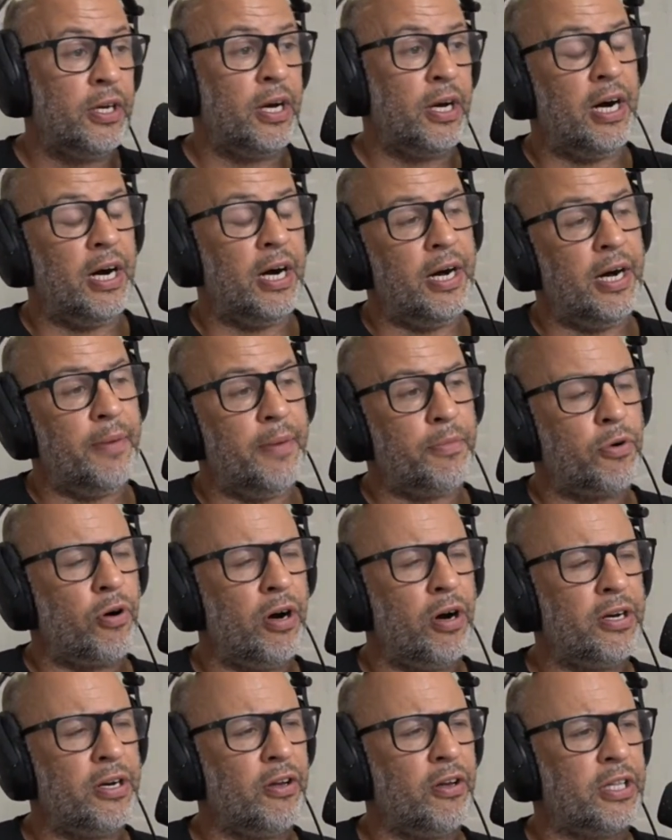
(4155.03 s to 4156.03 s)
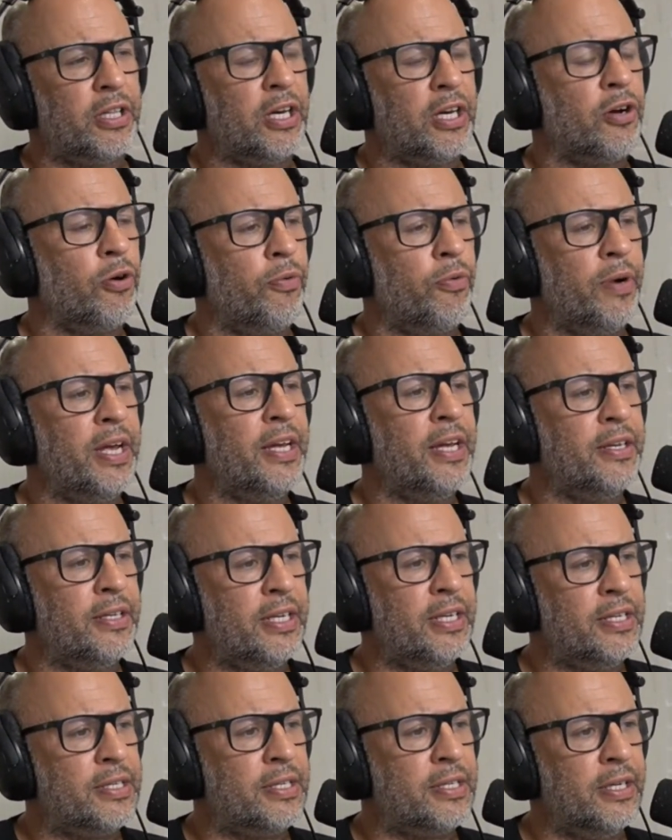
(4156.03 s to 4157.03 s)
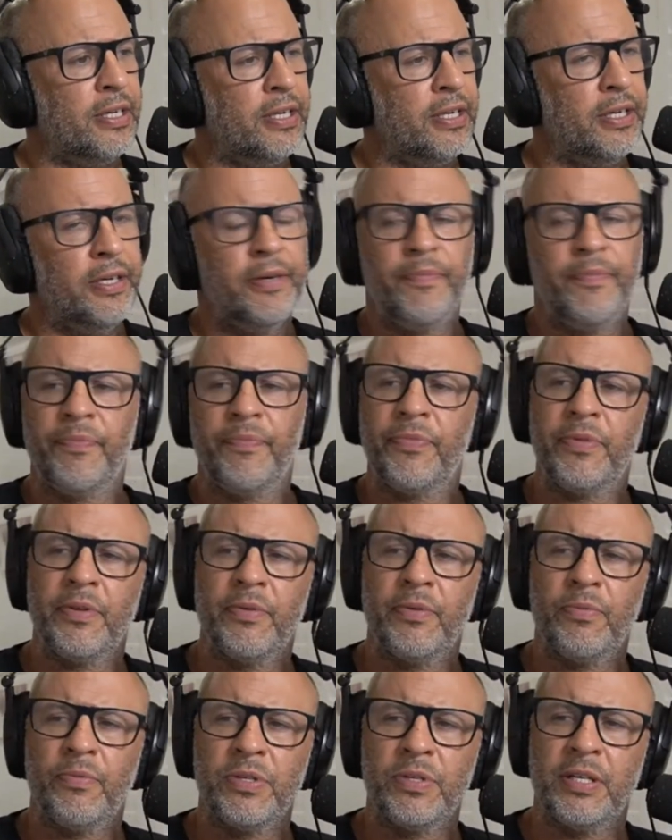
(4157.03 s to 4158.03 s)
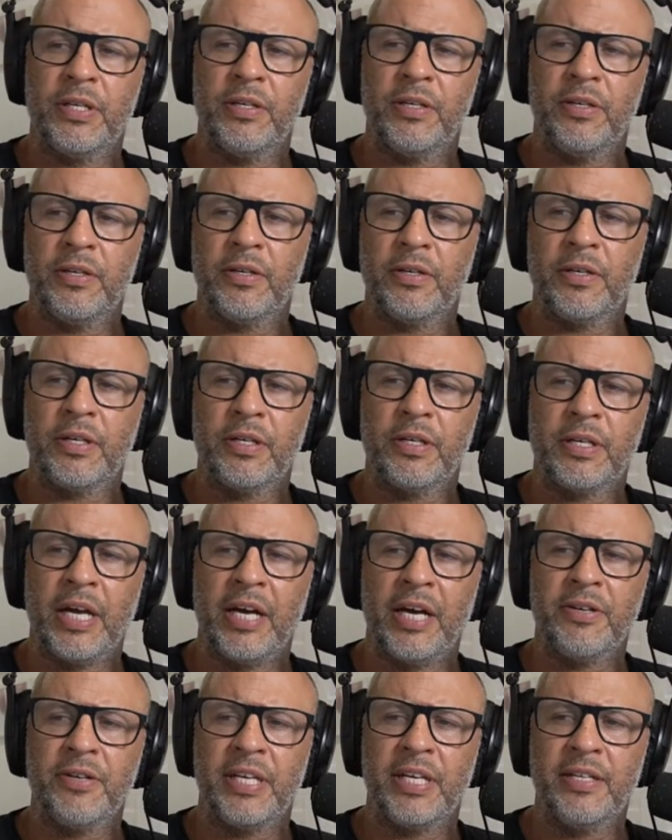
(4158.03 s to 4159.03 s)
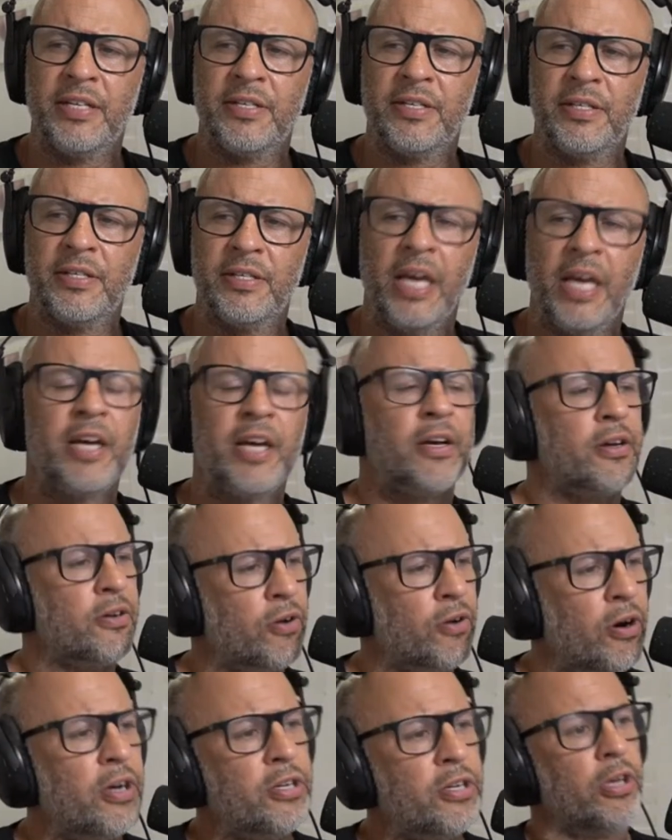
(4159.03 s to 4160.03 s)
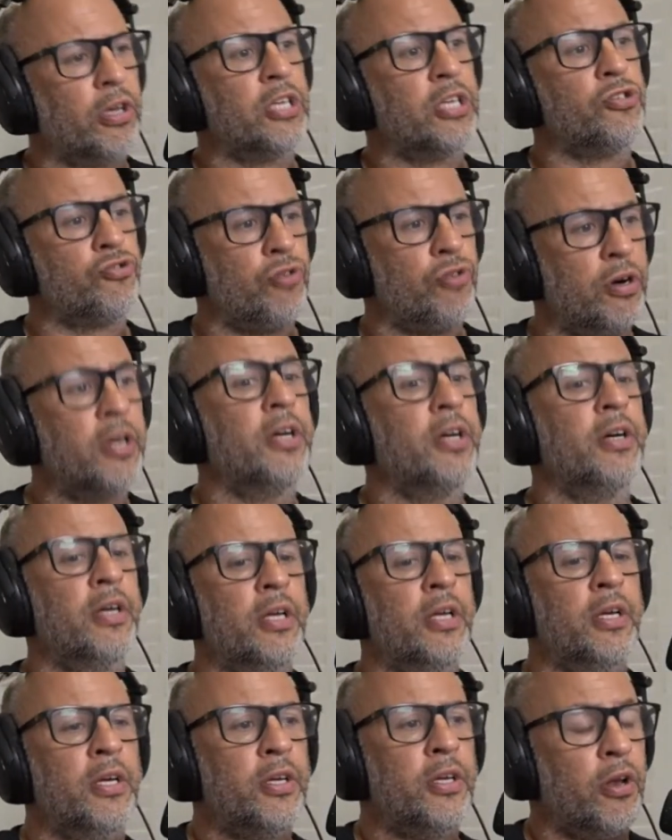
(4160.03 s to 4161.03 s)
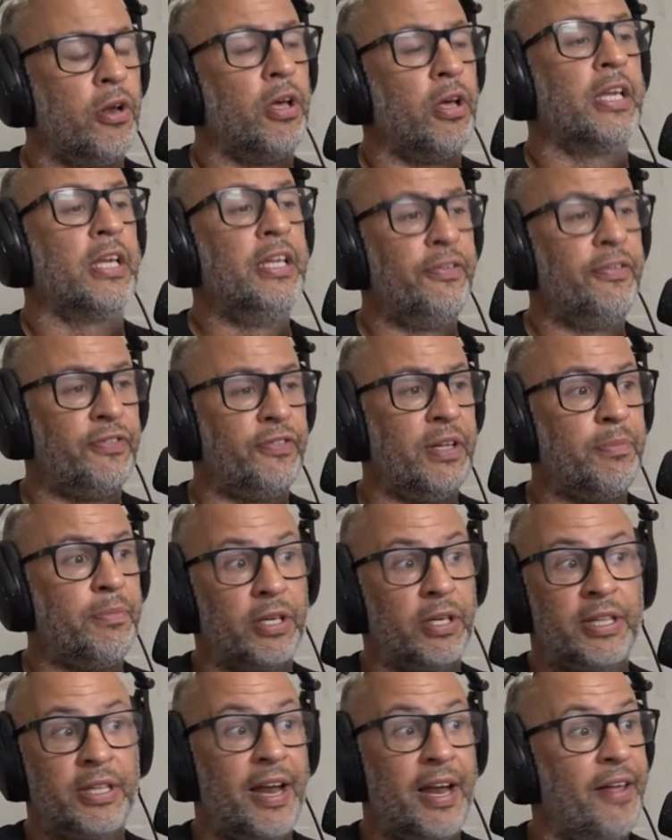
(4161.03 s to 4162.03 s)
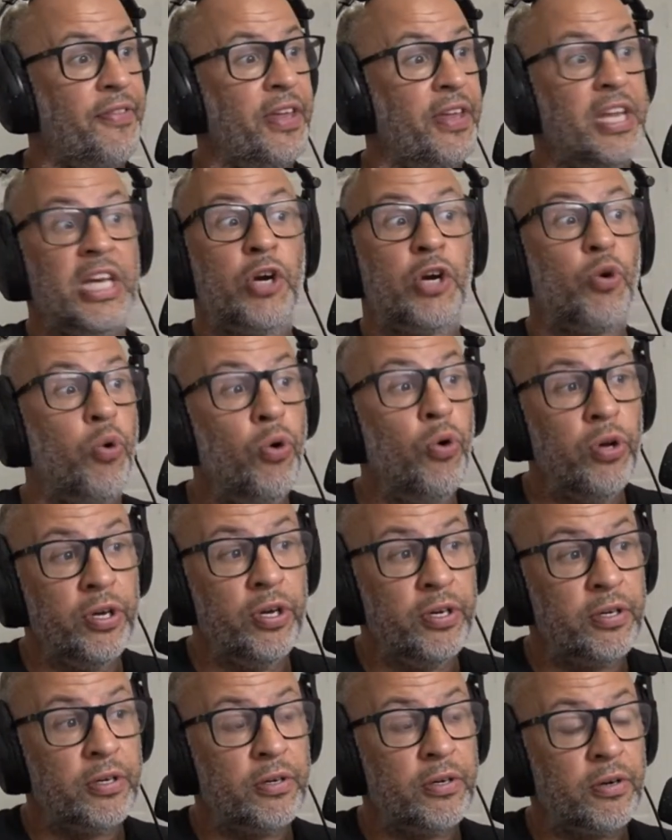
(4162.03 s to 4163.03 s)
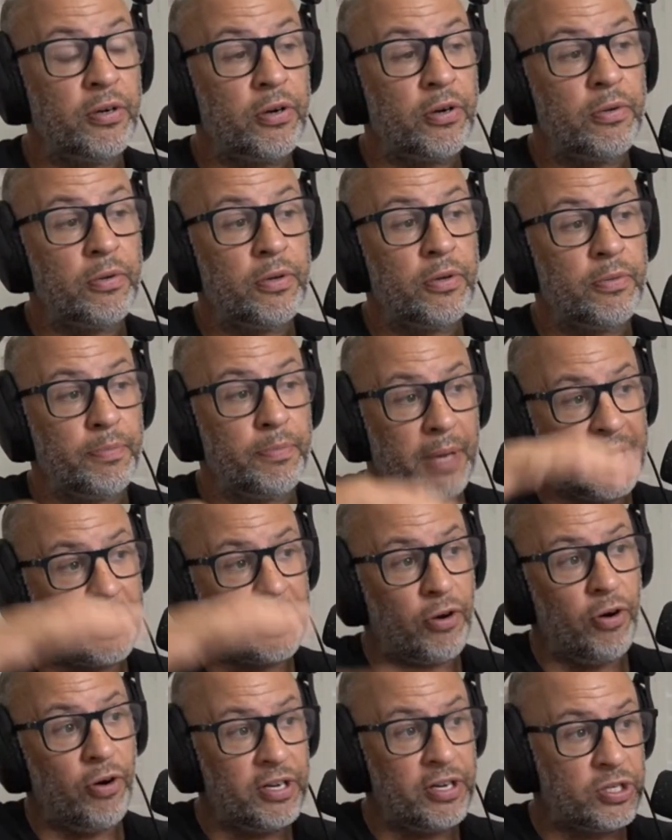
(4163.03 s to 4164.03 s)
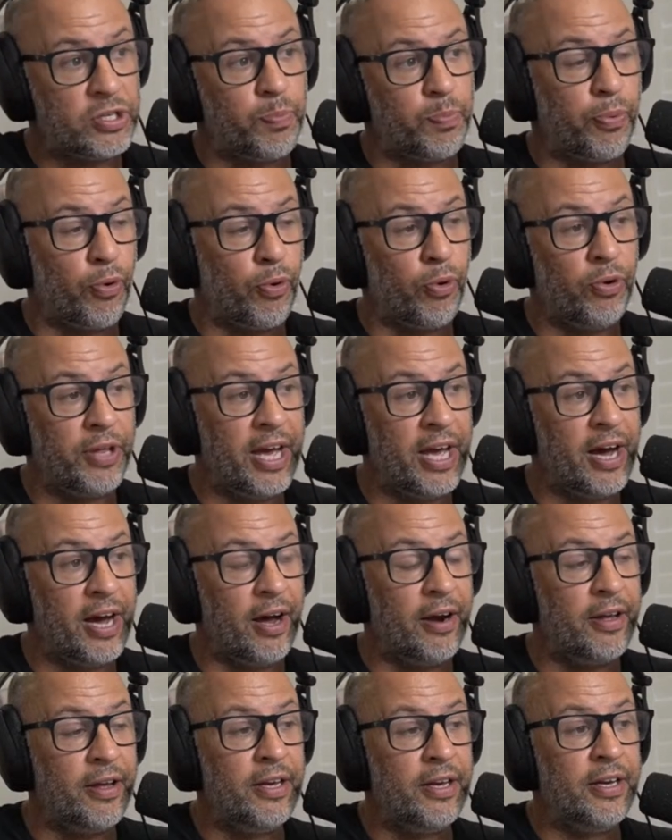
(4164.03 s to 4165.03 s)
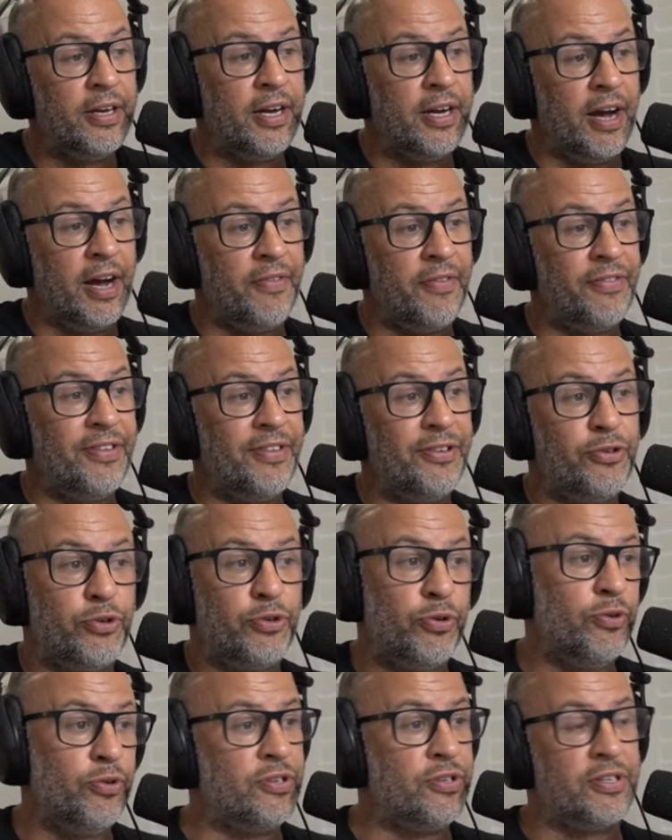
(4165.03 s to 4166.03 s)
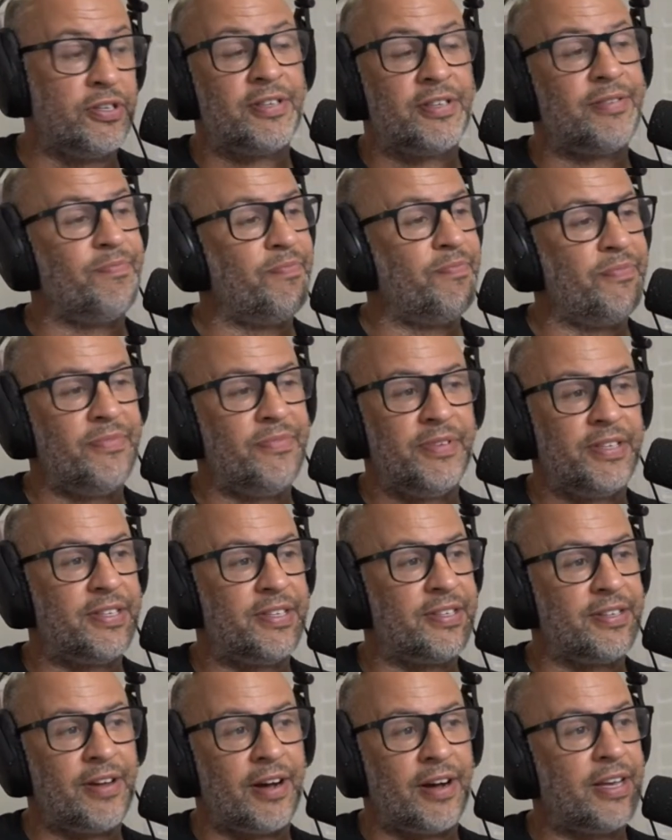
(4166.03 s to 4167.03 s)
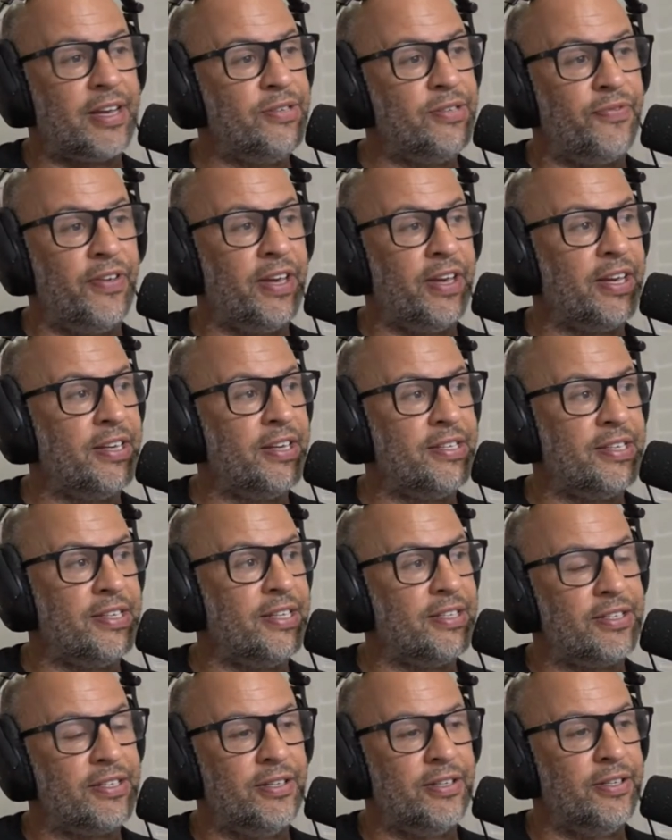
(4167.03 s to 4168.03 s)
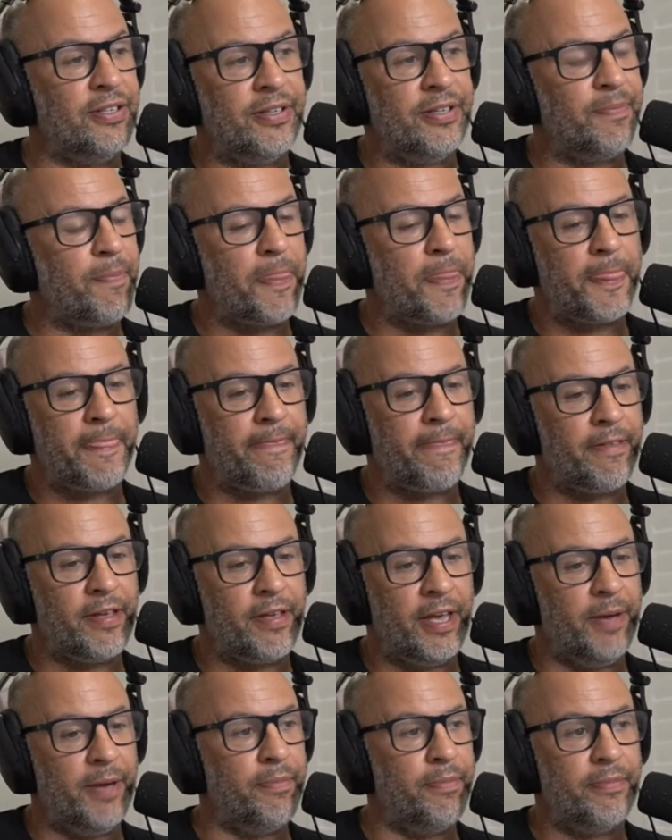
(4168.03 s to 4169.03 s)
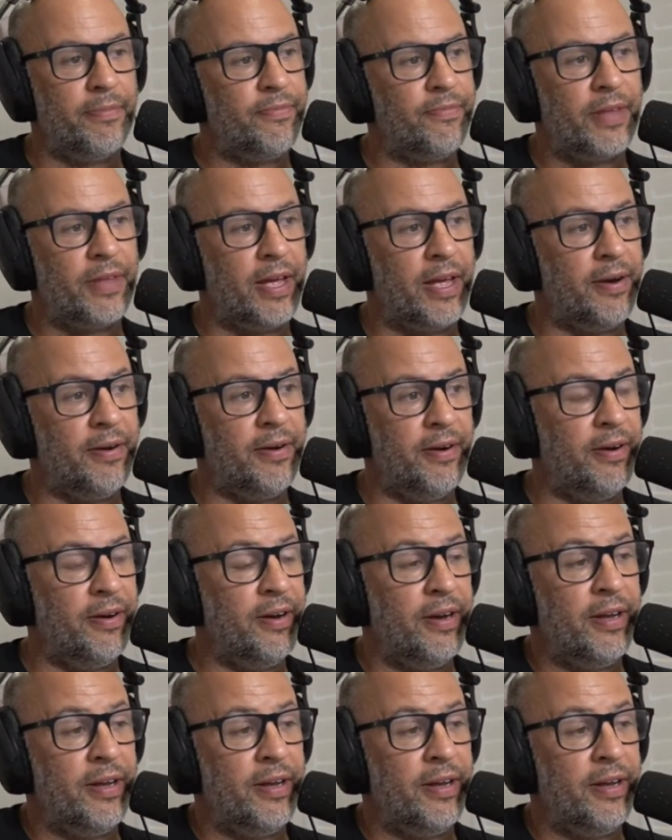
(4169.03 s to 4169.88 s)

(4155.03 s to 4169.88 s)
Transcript: kind of like the Korean did to, was it Kyle Sanderson? Yeah, kind of like he's trying to like lift him like that, and then he couldn't. Blake kind of sprawled out, and the dude just stuck his fingers into him, and